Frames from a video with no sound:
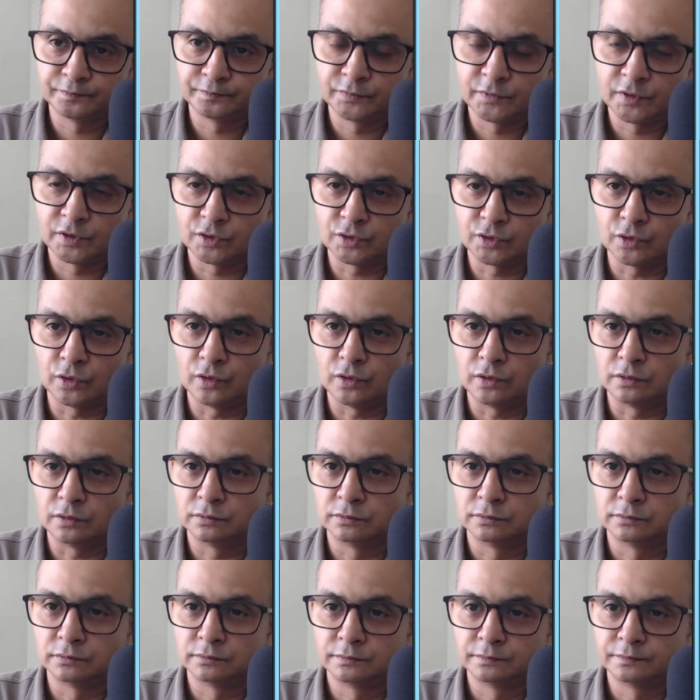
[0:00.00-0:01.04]
So
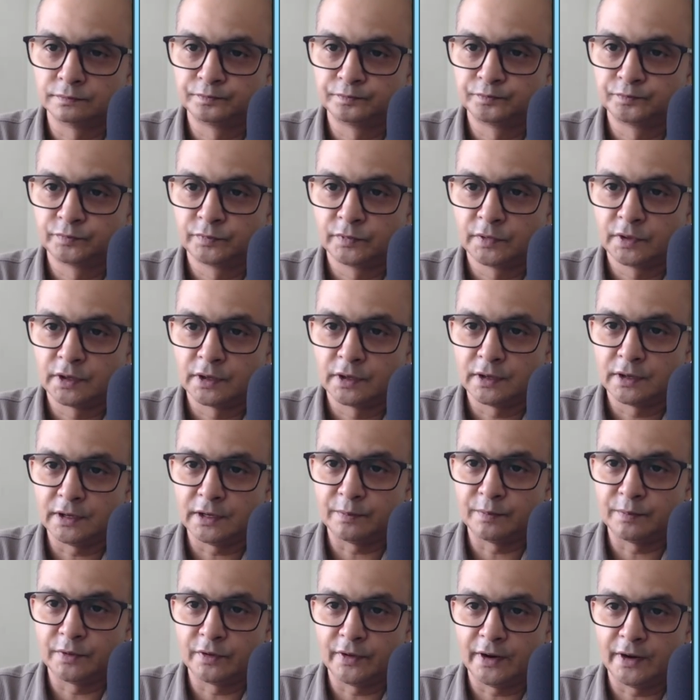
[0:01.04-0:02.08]

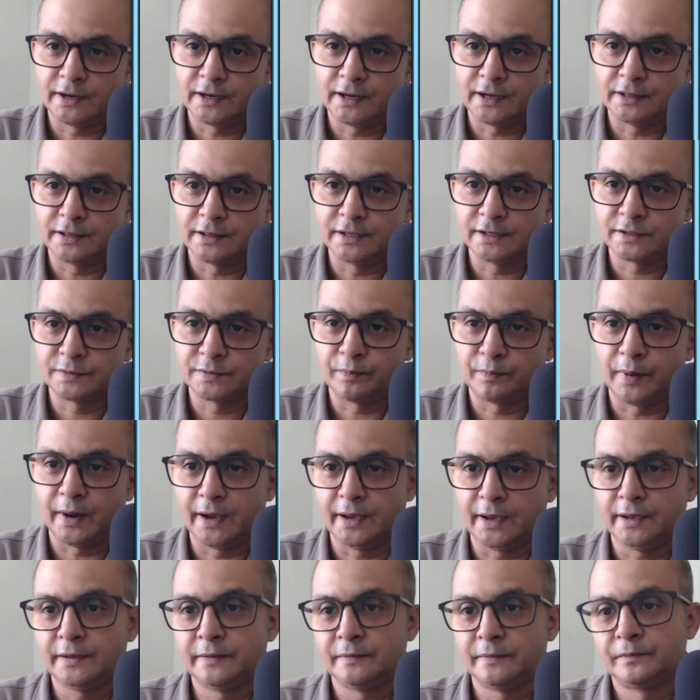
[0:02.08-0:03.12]
let me write like this,
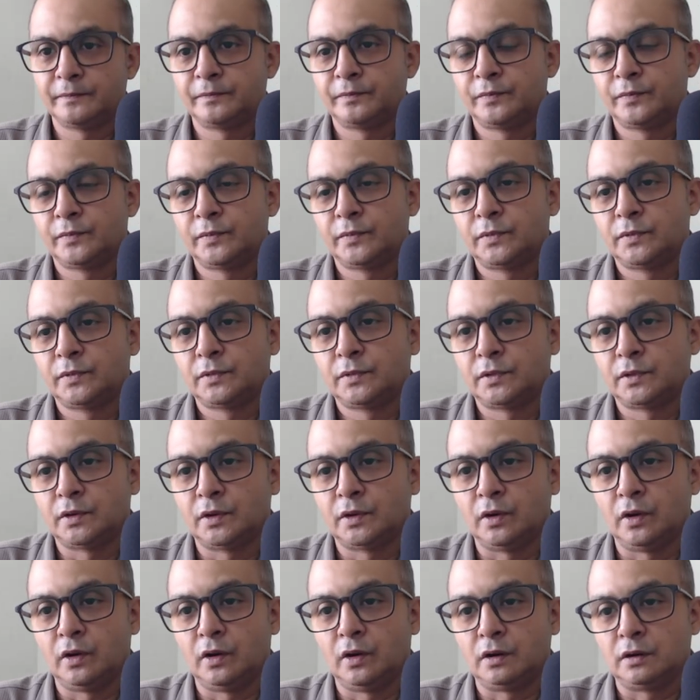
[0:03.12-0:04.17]
pi,
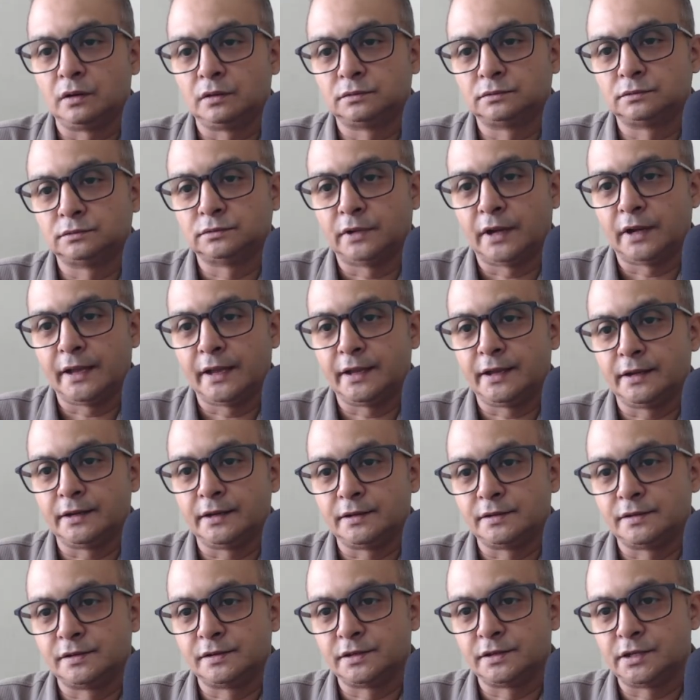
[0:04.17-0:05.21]
or I
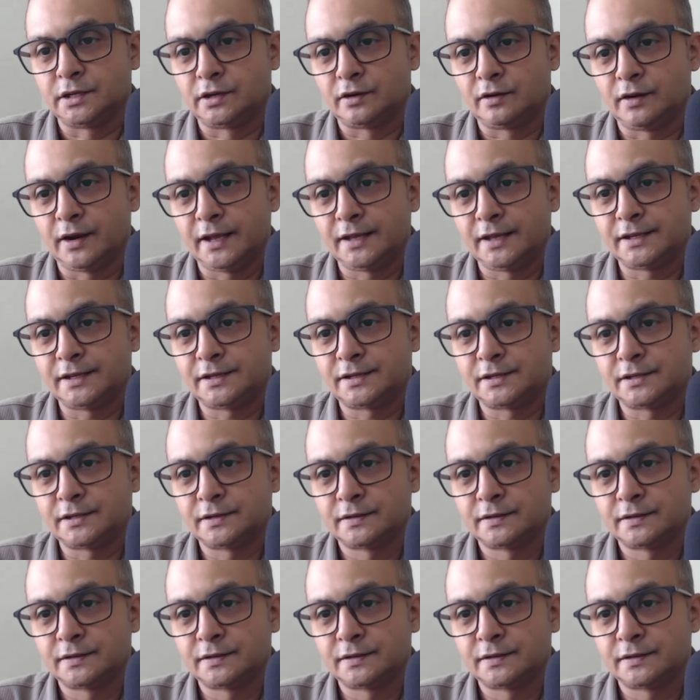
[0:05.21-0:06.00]
can generalize it,